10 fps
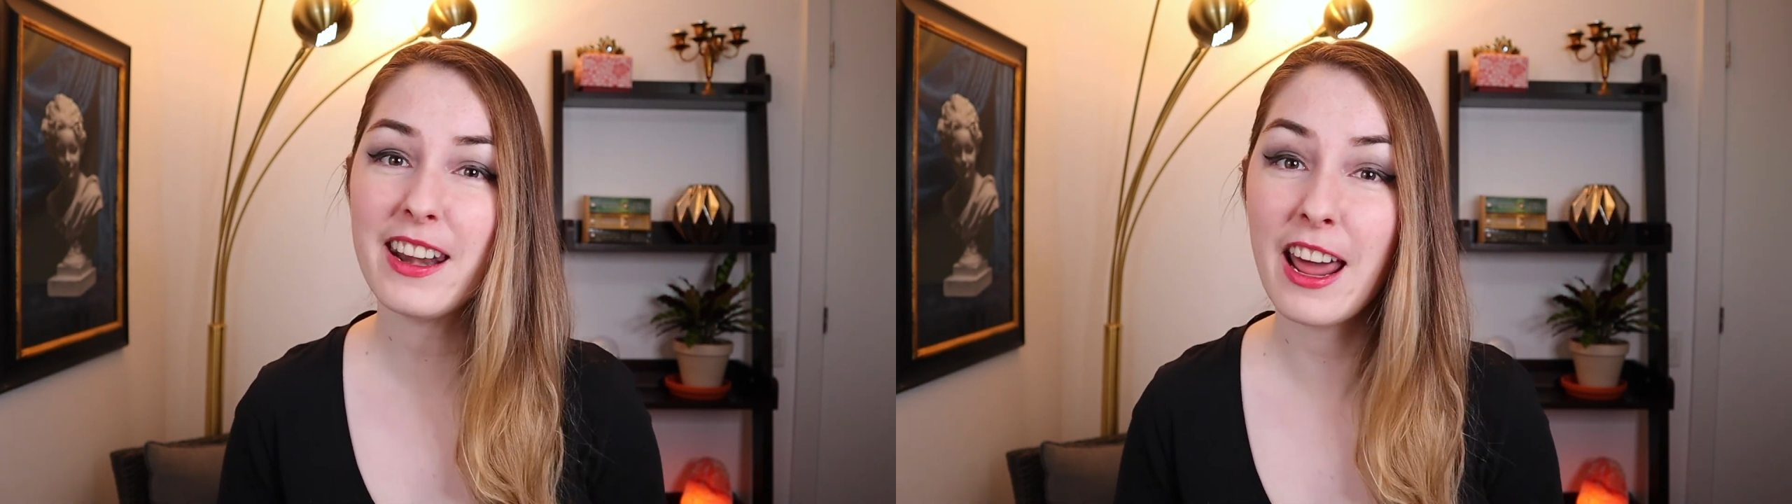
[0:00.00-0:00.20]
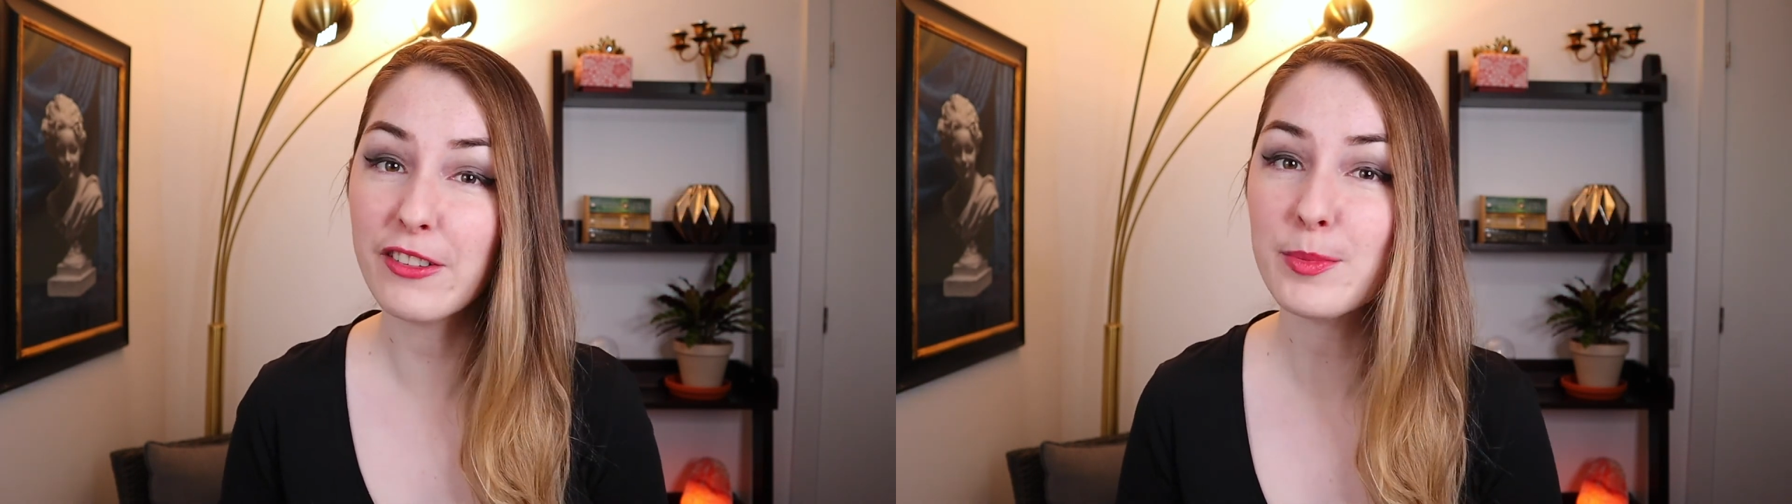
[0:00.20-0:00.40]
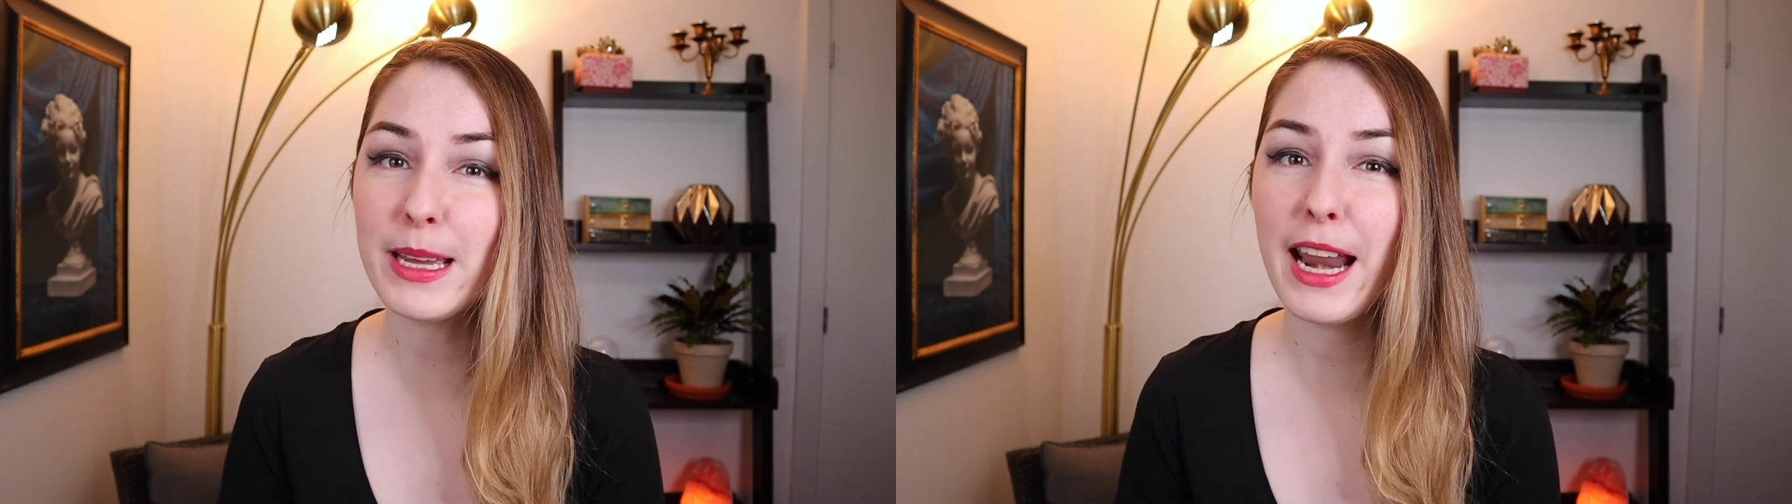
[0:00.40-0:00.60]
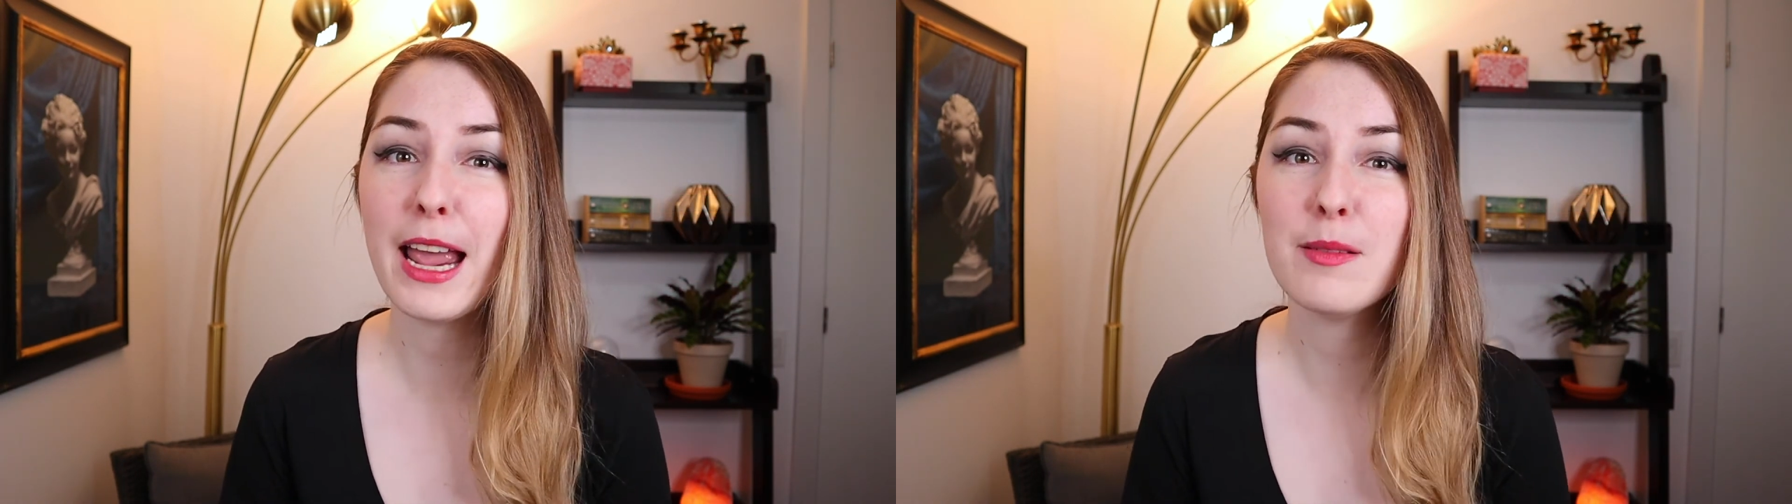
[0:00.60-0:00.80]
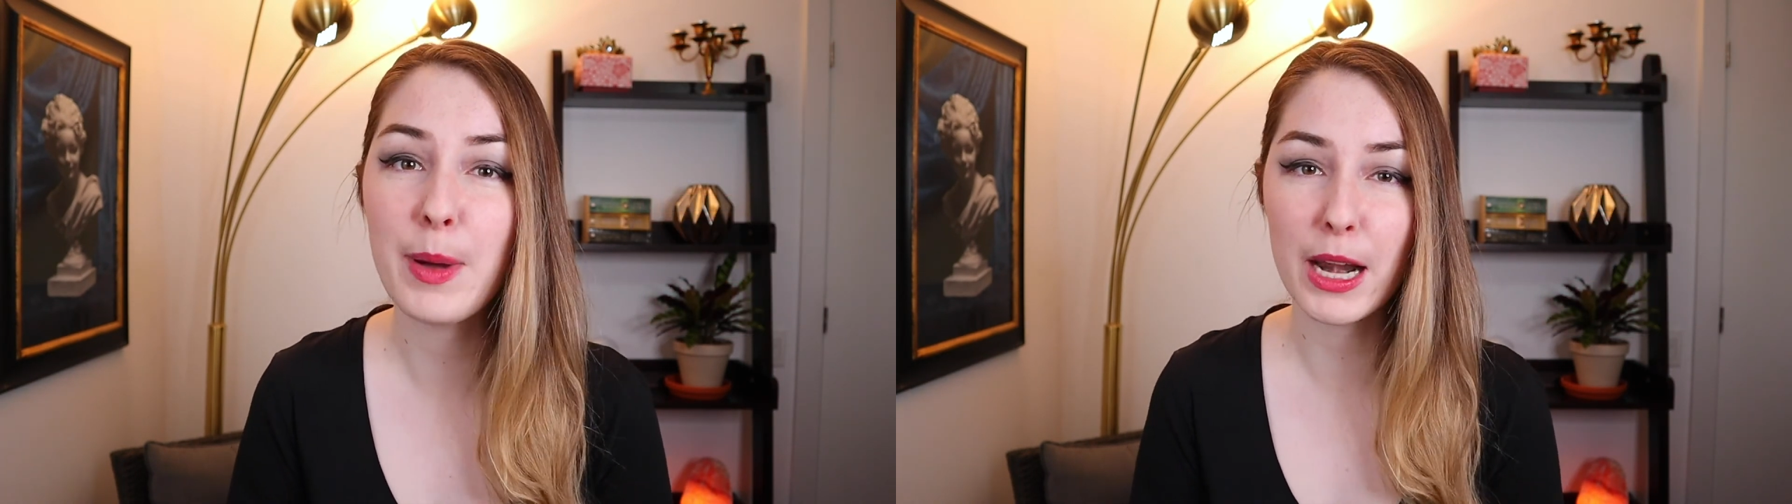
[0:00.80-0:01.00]
never been
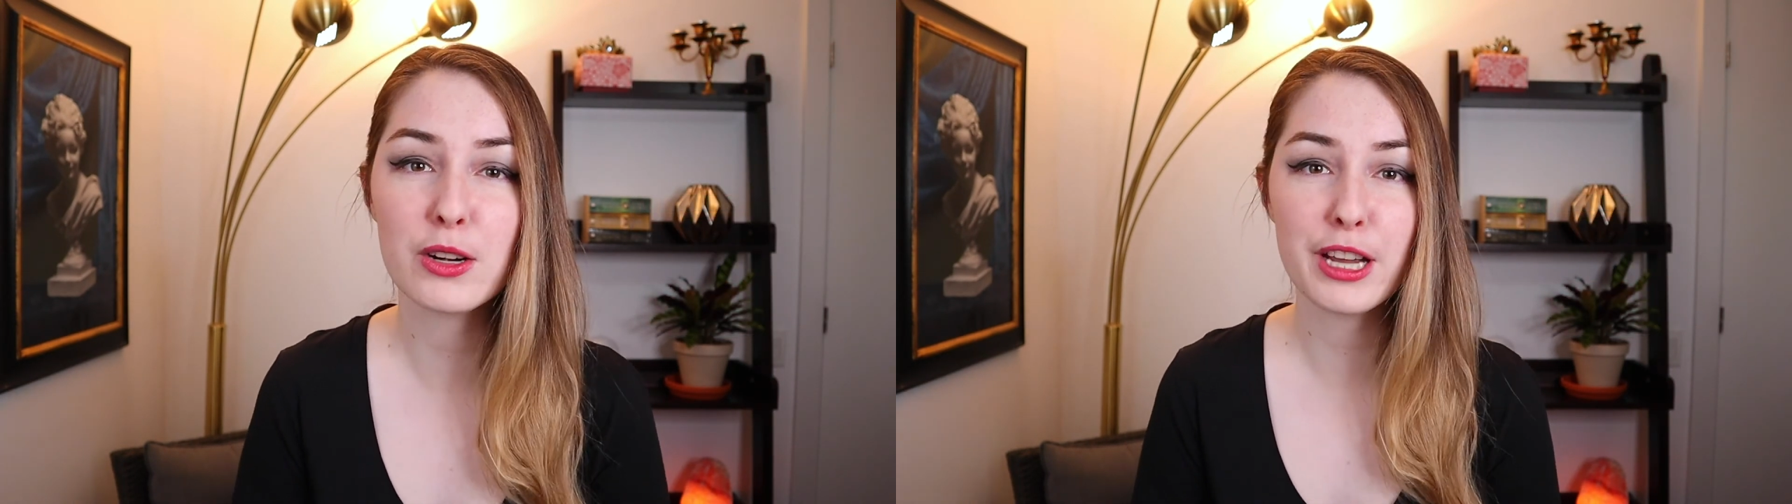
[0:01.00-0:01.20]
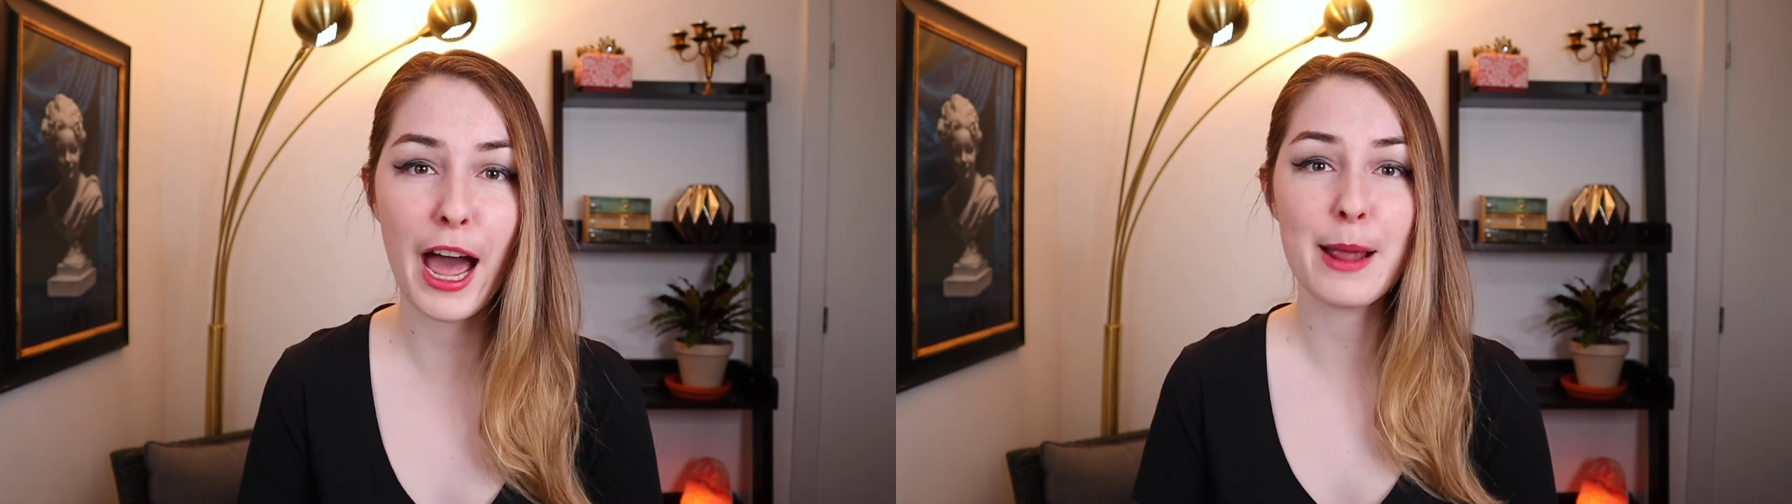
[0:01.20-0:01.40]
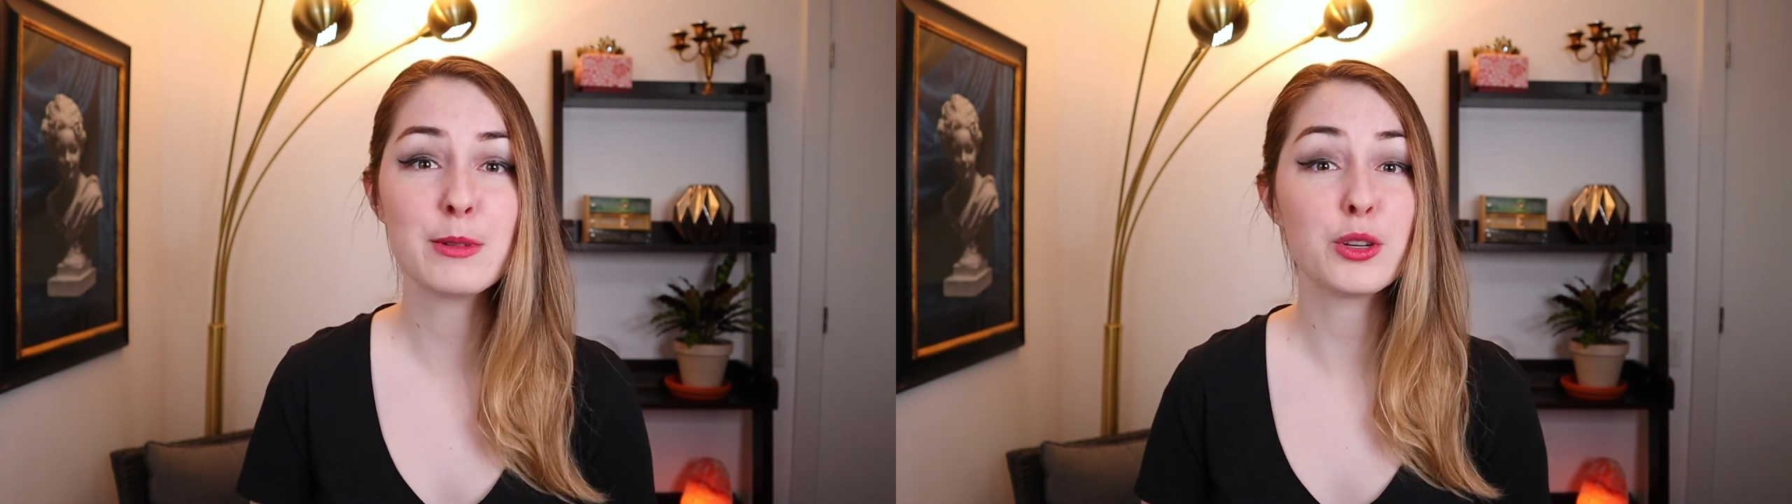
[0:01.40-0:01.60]
a better time